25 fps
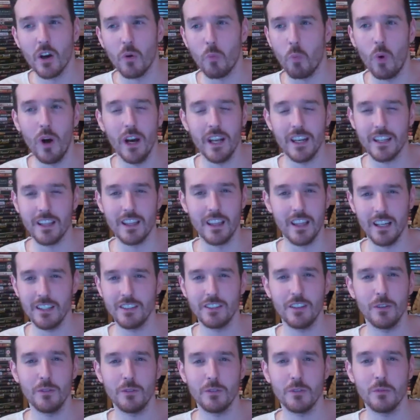why did
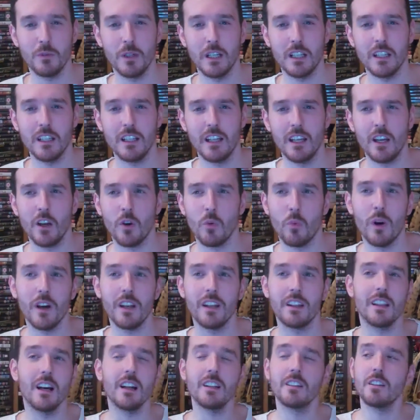that do so well? Why
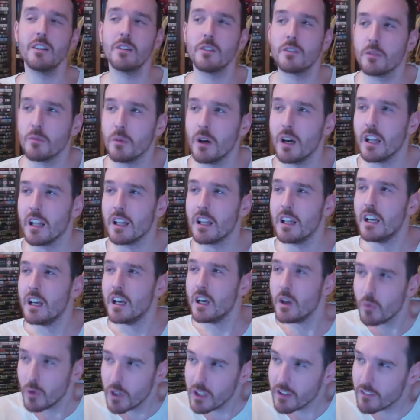did that do so well
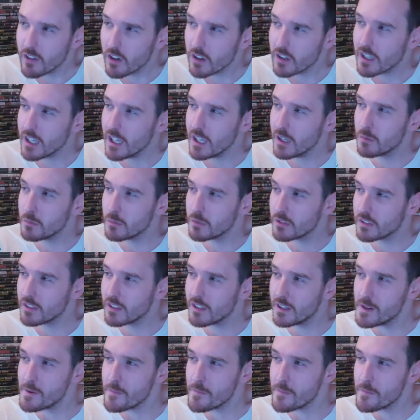when you've got games,